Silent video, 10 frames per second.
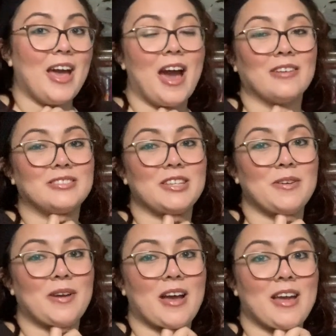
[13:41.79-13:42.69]
I'll see
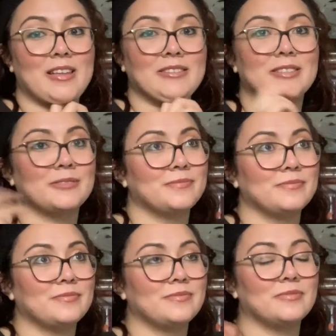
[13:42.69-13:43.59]
you guys.
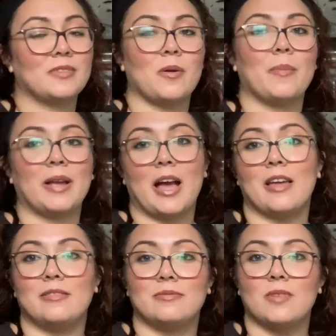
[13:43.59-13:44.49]
Oh my
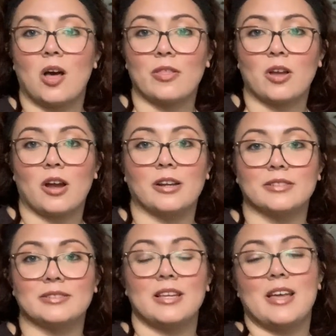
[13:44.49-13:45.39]
God, all the
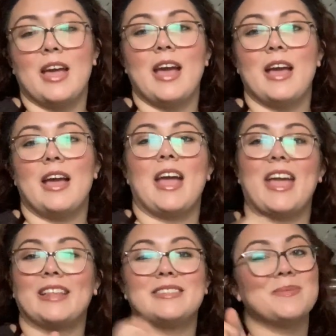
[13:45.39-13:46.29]
cars.
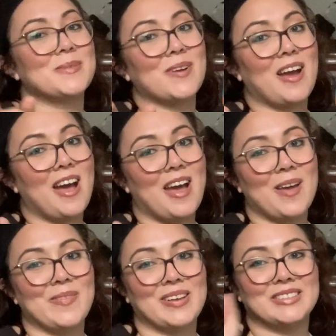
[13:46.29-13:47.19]
And
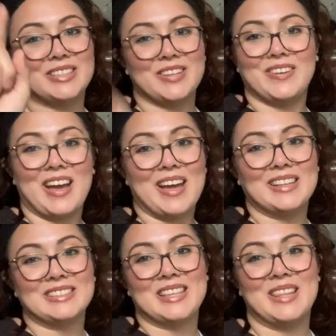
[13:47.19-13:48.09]
subscribe. I'll see you guys
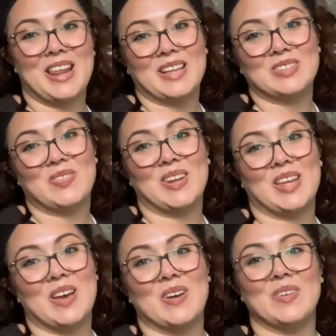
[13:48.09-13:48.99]
in the next
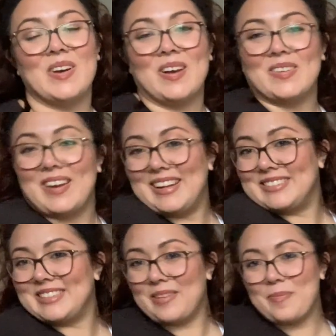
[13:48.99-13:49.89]
video.
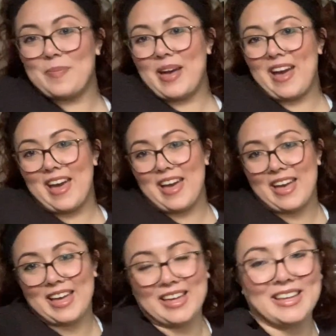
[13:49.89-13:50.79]

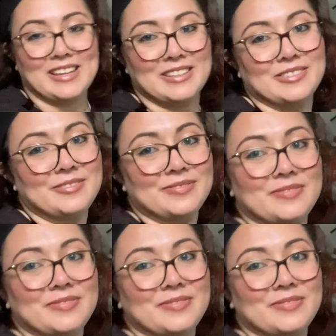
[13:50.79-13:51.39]
All right, bye.